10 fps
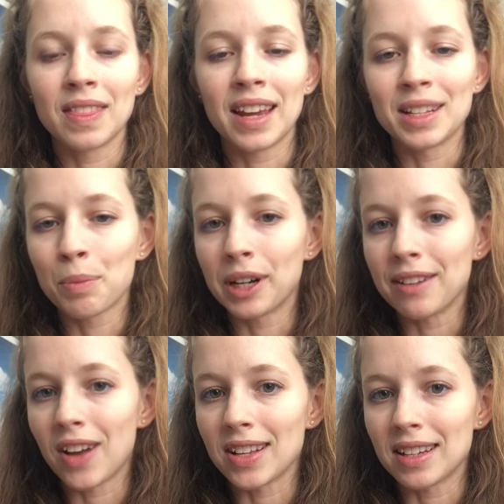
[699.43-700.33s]
it's pretty
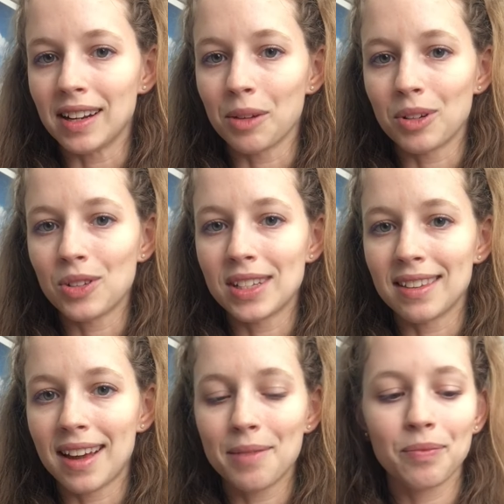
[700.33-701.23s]
fascinating when you see
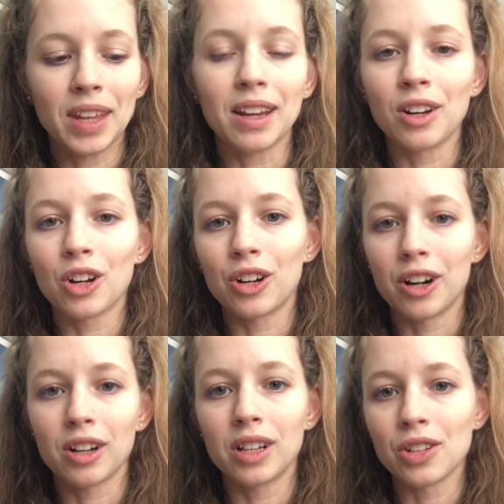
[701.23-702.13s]
that. They can occur
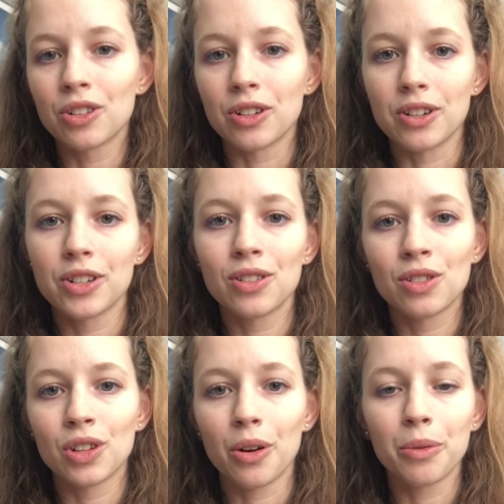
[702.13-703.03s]
in clusters,
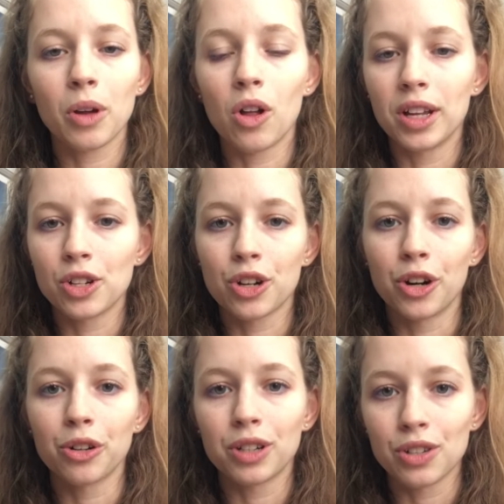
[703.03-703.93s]
so all
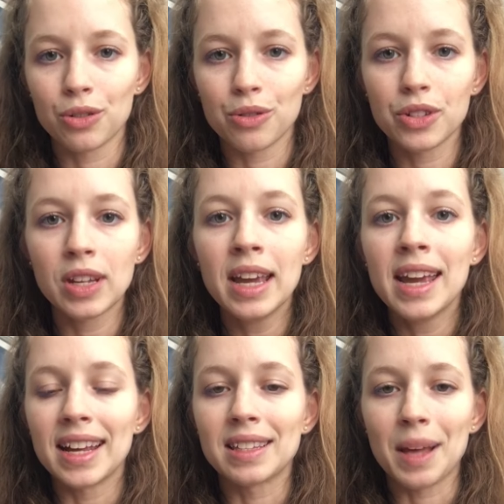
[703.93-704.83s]
intergrown crystals.
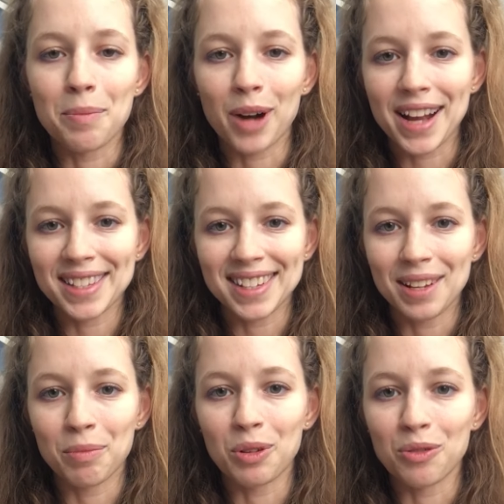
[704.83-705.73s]
It's that brassy,
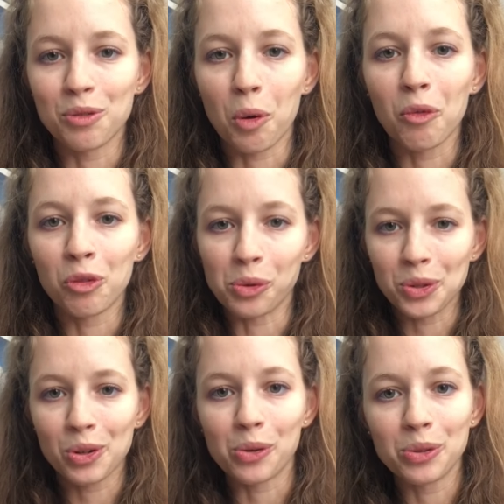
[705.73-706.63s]
beautiful fool's
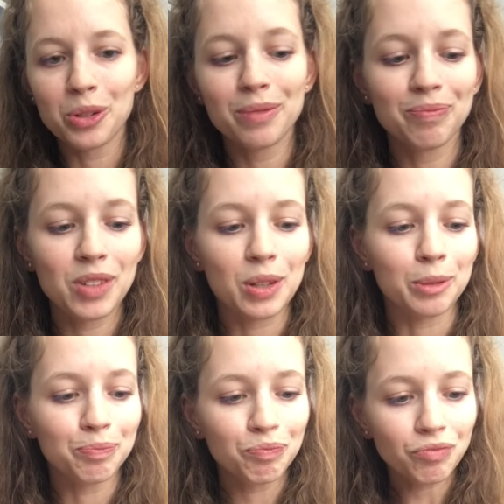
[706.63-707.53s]
gold. So,
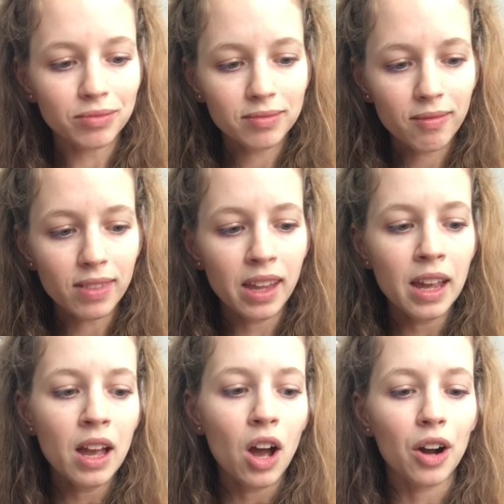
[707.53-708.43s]

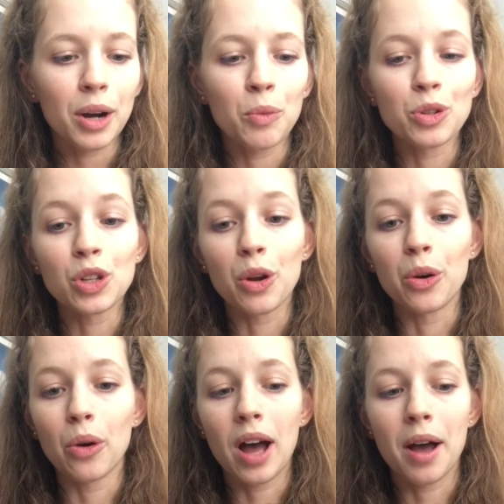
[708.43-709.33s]
all right, well,
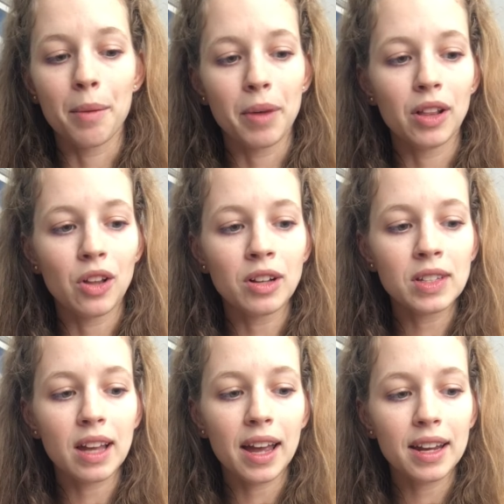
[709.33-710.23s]
so
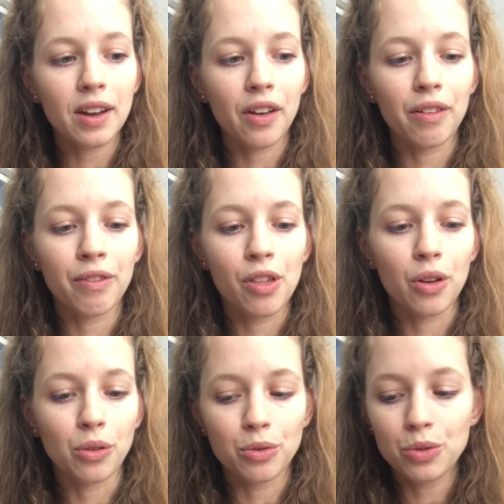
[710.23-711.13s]
alongside of
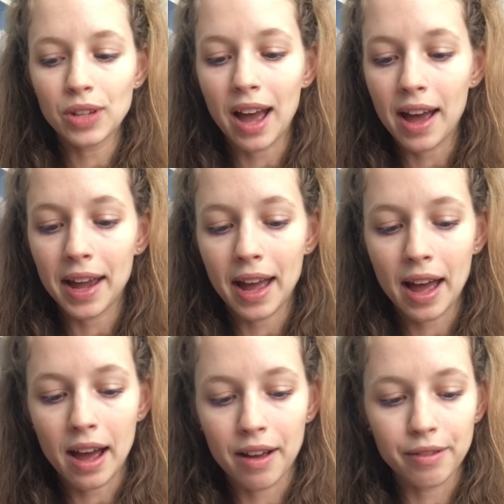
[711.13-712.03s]
those, I
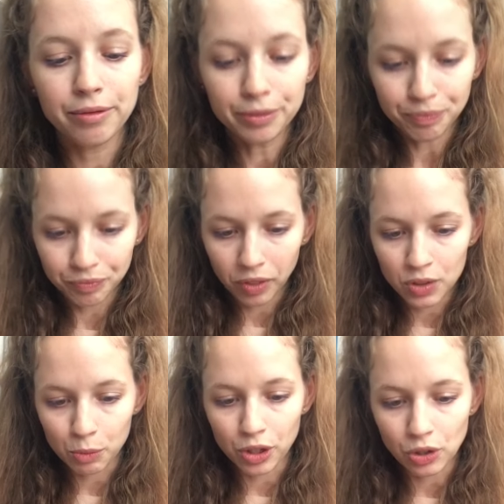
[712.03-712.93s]
have
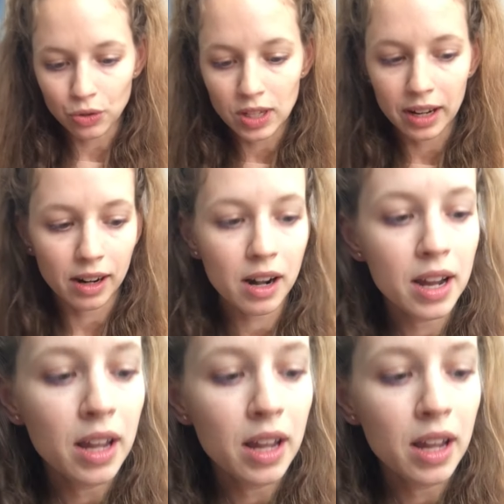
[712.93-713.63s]
some crystals here.